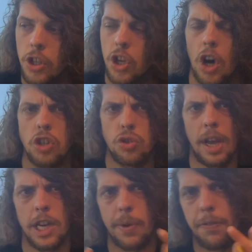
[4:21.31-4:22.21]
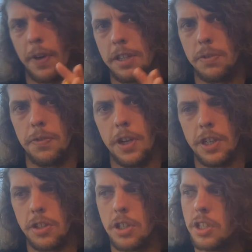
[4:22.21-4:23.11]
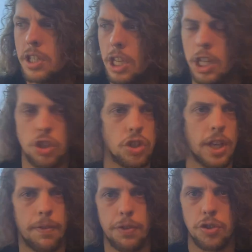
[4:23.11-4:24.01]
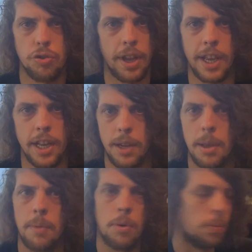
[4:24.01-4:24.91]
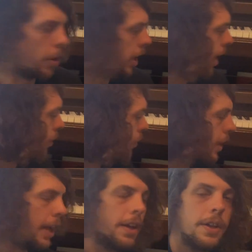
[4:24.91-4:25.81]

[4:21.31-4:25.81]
You can't try and do it fast first because it'll just get frustrating and it won't work out for you.